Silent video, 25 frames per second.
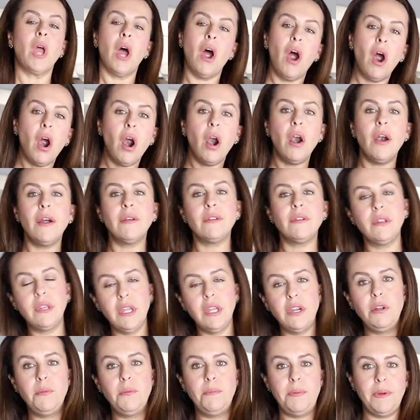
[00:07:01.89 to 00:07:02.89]
are a
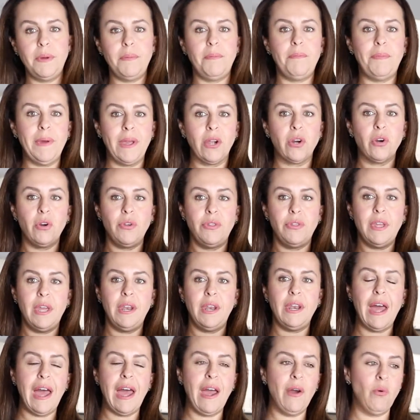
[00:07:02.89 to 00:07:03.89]
little bit bigger
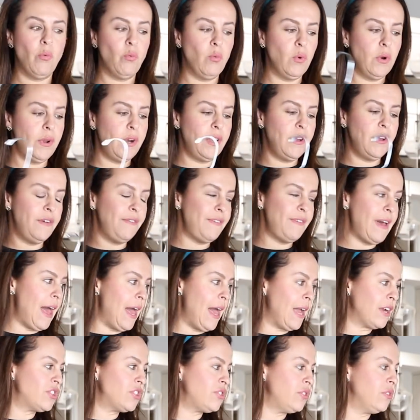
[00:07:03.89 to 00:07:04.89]
than I would have
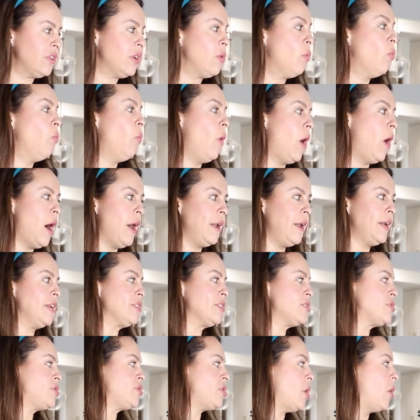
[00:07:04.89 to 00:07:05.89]
actually
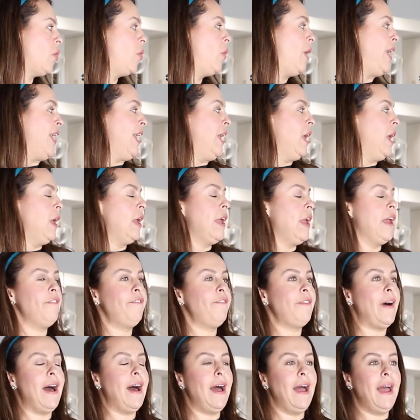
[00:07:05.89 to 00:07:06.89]
wanted. So
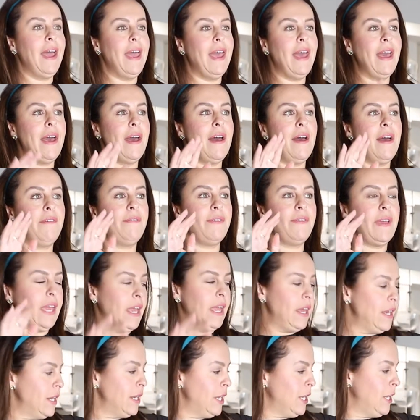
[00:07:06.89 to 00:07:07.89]
if I have
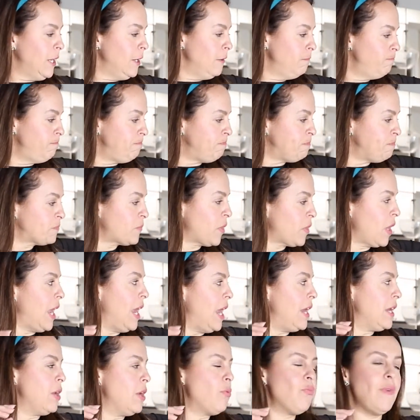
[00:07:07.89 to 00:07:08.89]
any
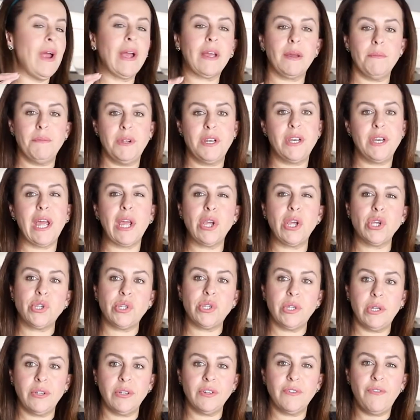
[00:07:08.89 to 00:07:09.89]

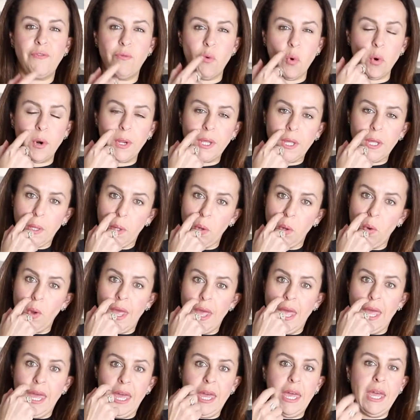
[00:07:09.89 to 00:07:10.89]
recommendation for you
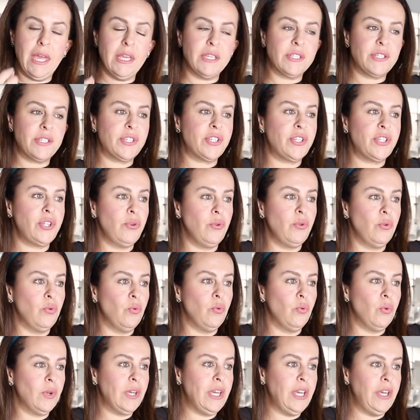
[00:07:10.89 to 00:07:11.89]
is
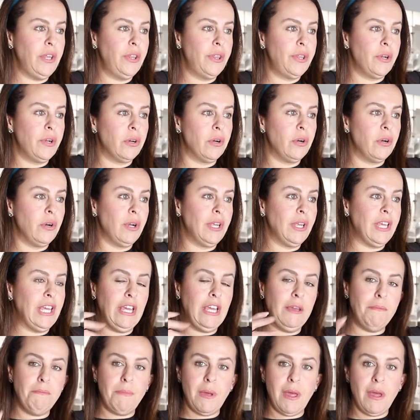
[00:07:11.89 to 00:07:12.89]
to either
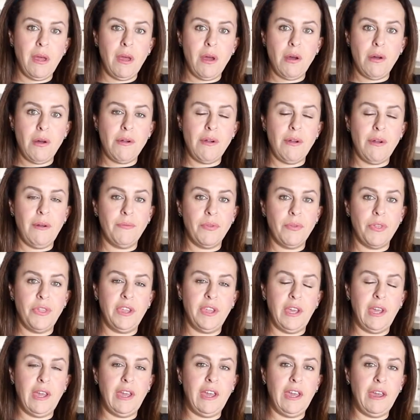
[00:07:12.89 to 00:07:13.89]
email
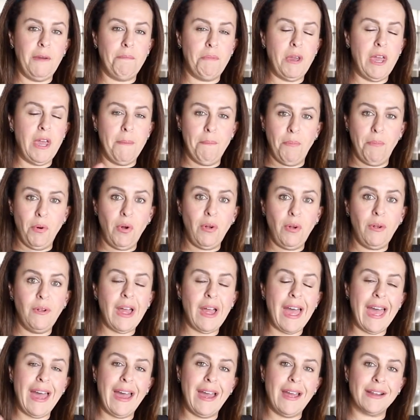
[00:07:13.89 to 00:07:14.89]
the
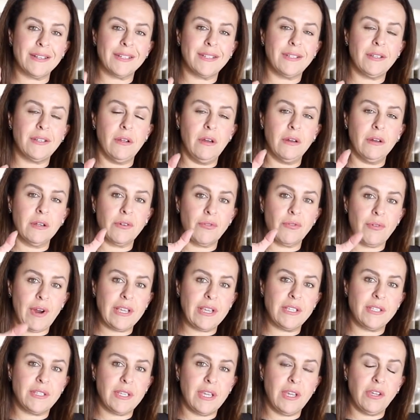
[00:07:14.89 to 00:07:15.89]
people at
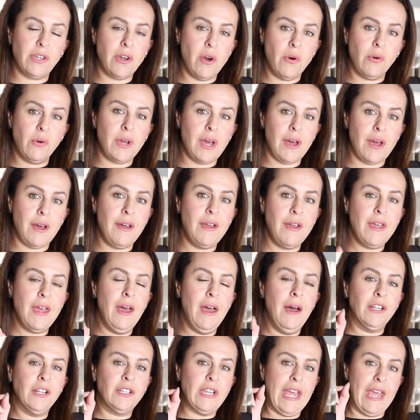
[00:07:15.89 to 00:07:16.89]
CRZ Yoga
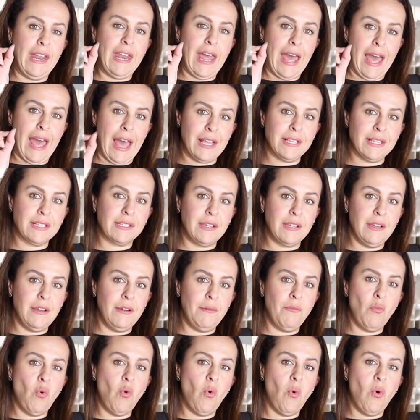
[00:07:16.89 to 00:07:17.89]
and ask
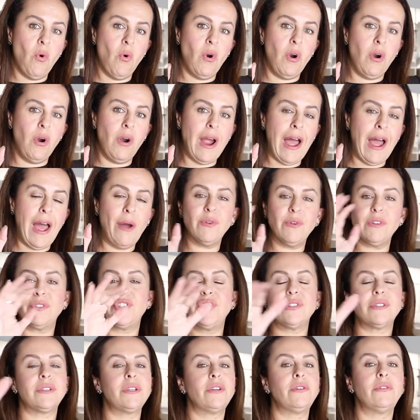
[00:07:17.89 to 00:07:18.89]
them, or I would
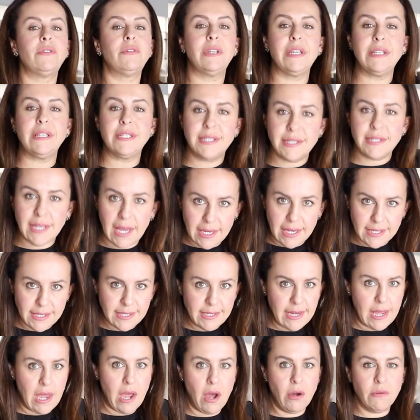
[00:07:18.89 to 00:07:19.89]
just literally size
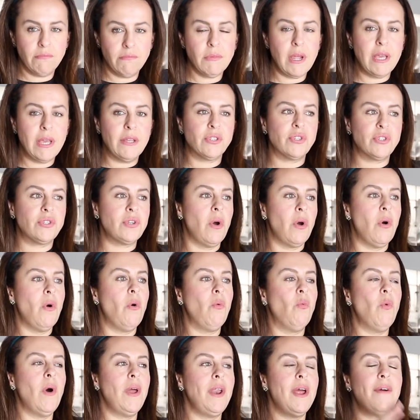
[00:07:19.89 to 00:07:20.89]
down. And
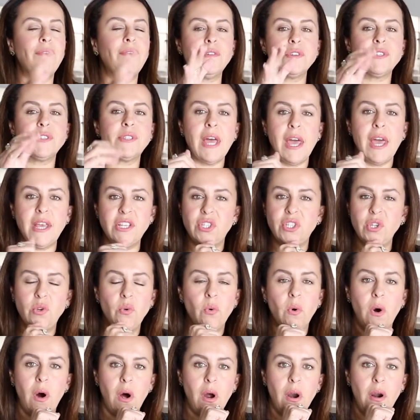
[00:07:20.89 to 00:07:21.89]
so whatever size
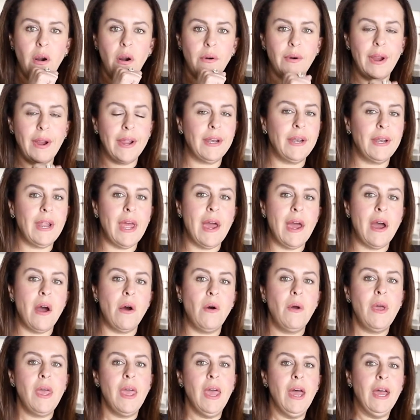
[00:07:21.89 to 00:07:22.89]
you are right
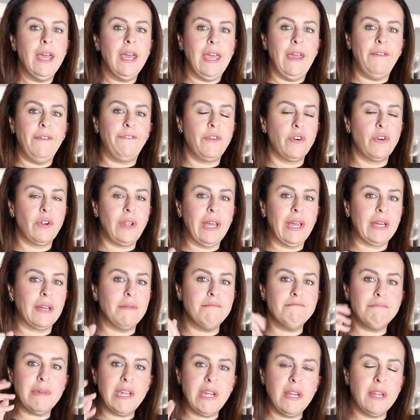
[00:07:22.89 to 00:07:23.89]
now, if you're like a
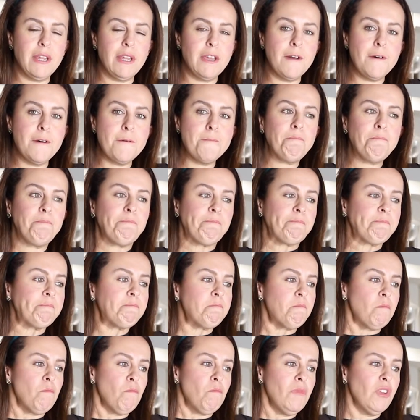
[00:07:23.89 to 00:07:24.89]
medium,
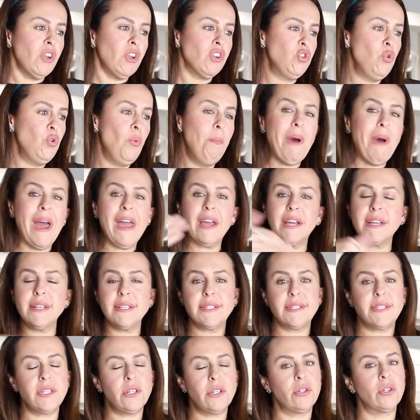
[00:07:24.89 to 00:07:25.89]
you might
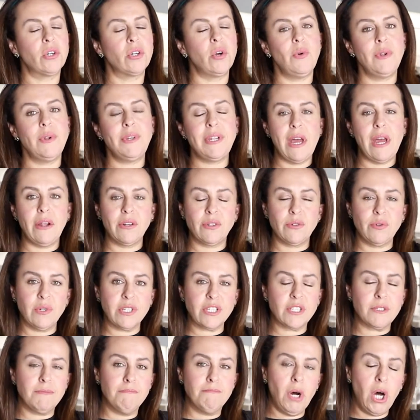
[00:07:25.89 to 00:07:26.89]
consider going down to a
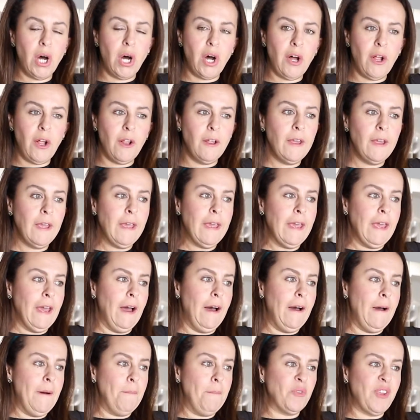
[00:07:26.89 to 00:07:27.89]
small.
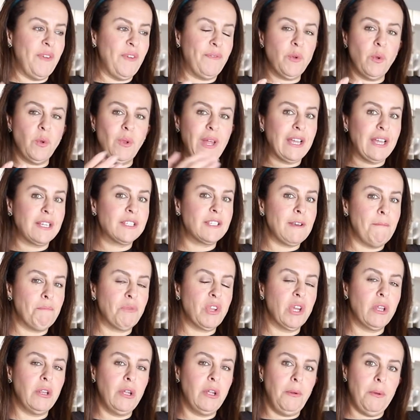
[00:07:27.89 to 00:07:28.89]
If you like
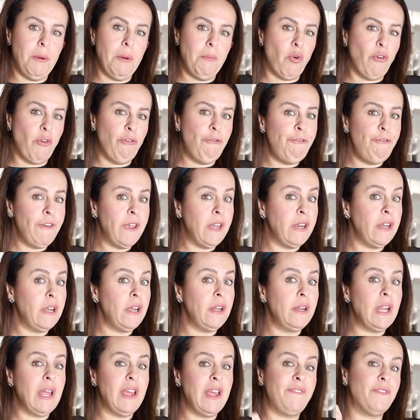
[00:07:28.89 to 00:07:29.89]
something a little bit more
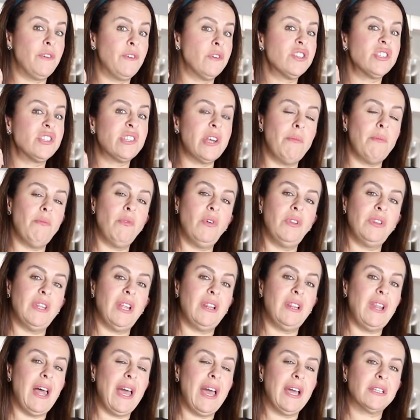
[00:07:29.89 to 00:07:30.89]
fitted, if you're someone
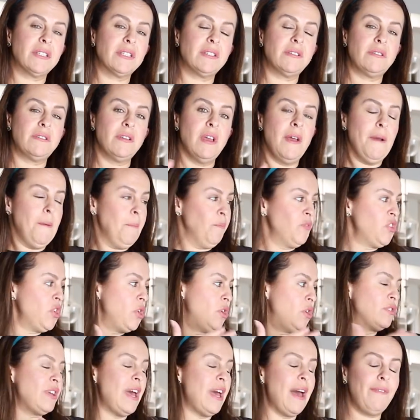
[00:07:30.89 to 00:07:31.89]
that likes, you
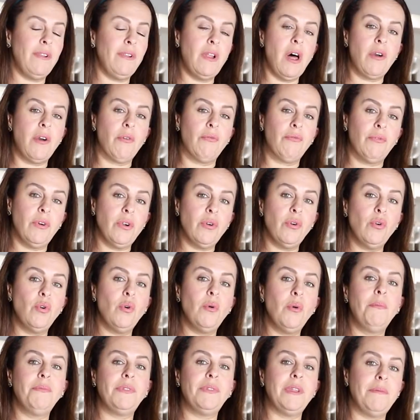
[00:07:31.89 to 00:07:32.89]
know, to have a lot of
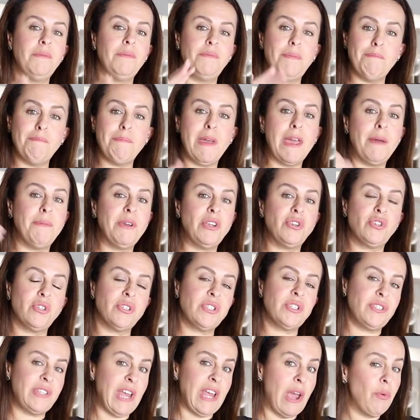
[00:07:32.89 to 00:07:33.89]
room, then maybe
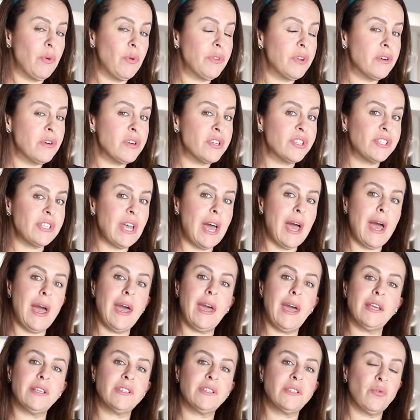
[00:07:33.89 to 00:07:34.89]
just stay with your
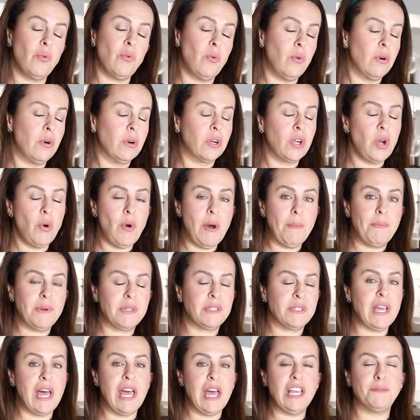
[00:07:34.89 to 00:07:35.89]
size or go up a
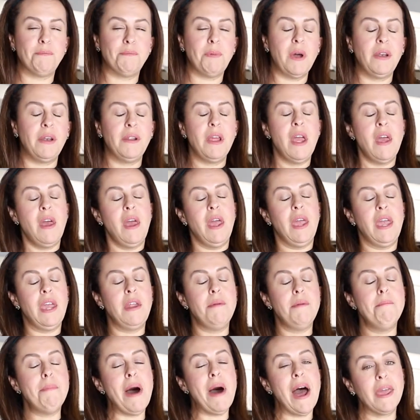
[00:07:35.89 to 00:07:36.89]
size. But
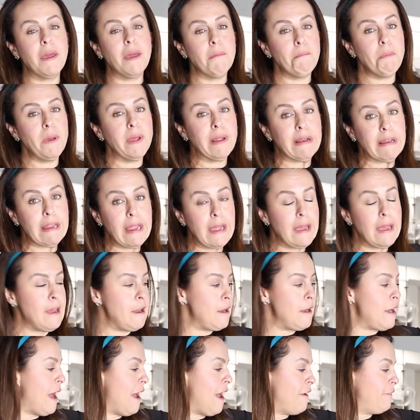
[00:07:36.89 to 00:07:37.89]
in my
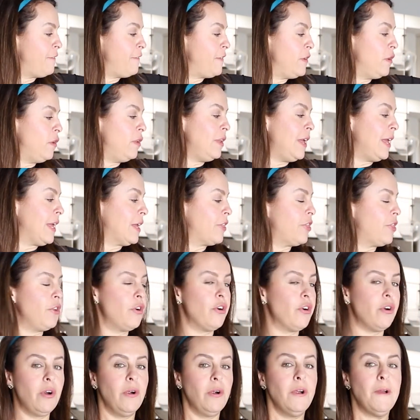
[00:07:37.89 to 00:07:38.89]
opinion, I feel like
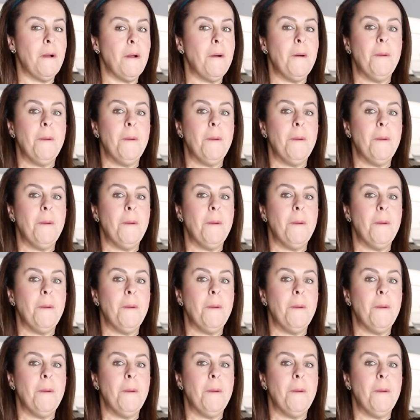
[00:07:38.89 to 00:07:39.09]
they're